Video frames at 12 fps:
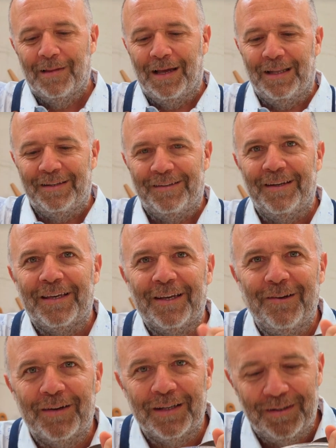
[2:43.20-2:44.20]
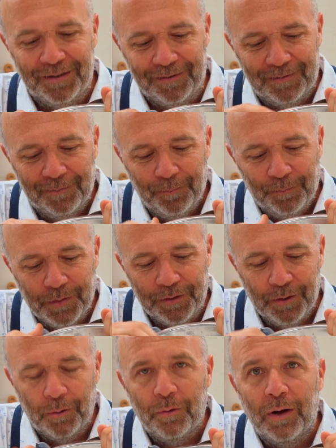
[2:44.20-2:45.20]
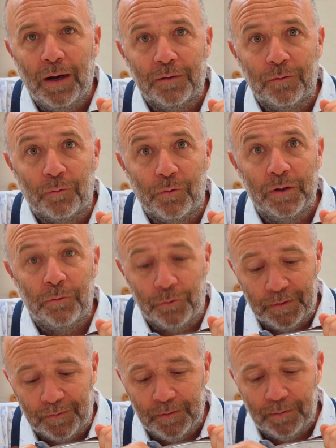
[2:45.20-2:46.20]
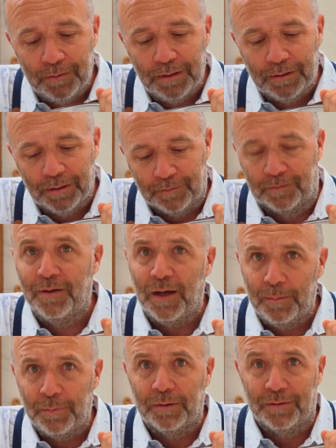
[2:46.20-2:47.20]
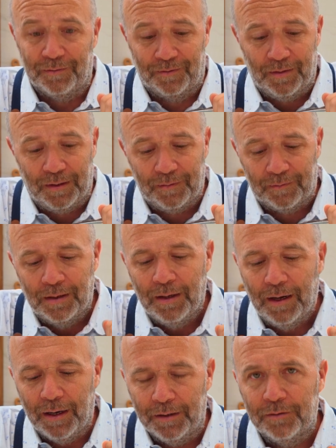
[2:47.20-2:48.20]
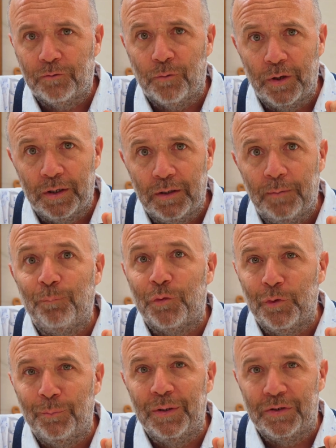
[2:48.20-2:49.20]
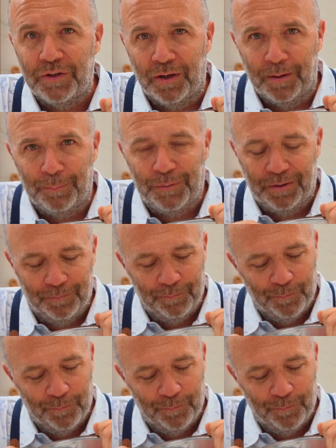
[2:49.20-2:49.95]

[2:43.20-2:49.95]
And take a look at this. The dough has already risen, it has doubled in size, and it's ready to be shaped.